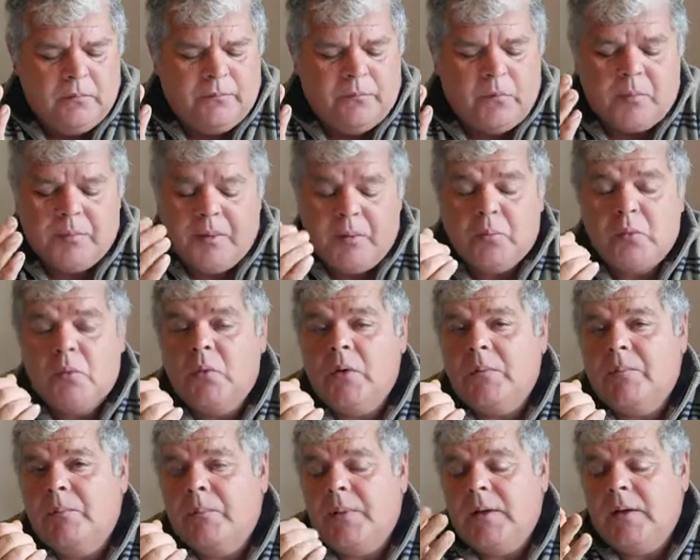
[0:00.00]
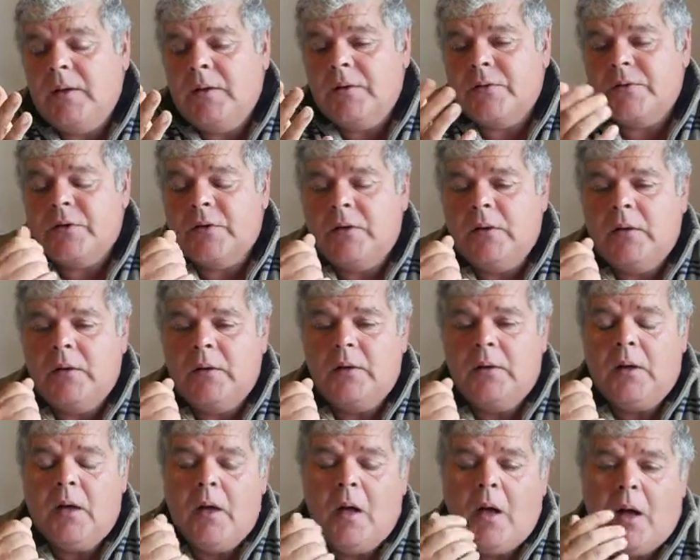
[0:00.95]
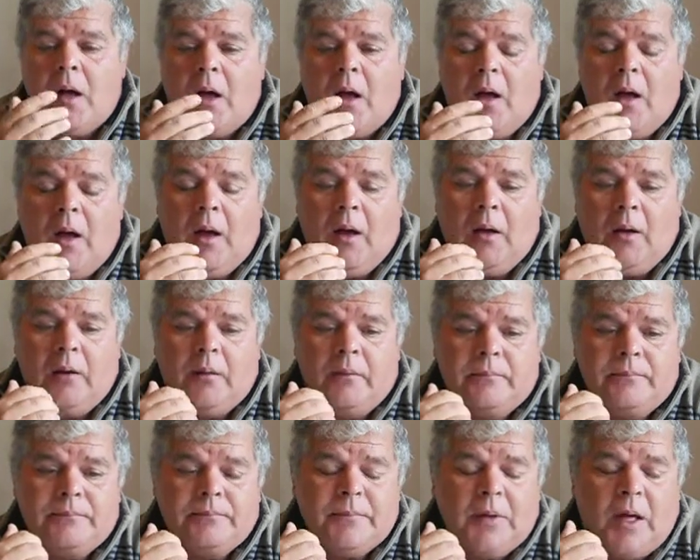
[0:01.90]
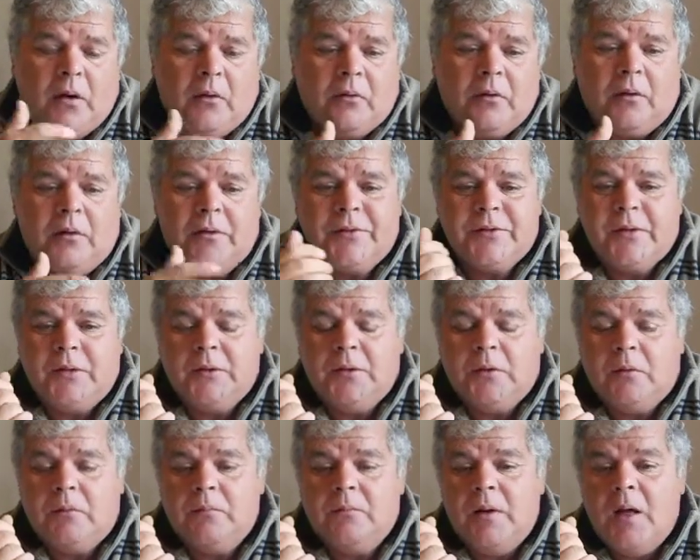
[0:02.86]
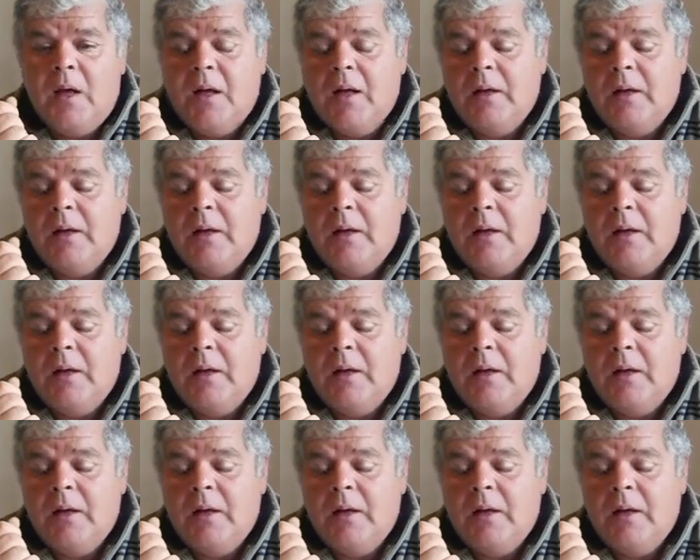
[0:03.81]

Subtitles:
for people with PTSD, alcohol syndrome,